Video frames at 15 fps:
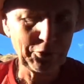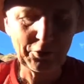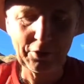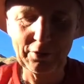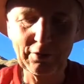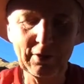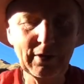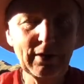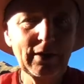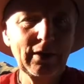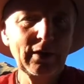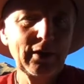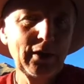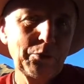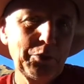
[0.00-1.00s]
or
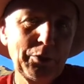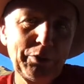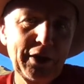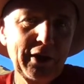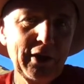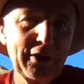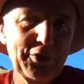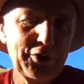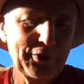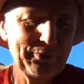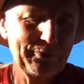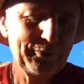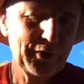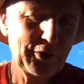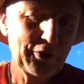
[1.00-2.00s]
a publication
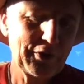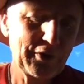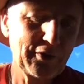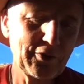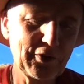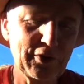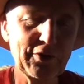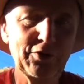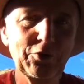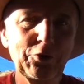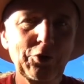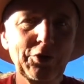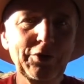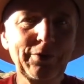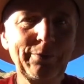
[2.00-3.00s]
because it's just so
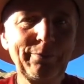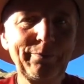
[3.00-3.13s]
good.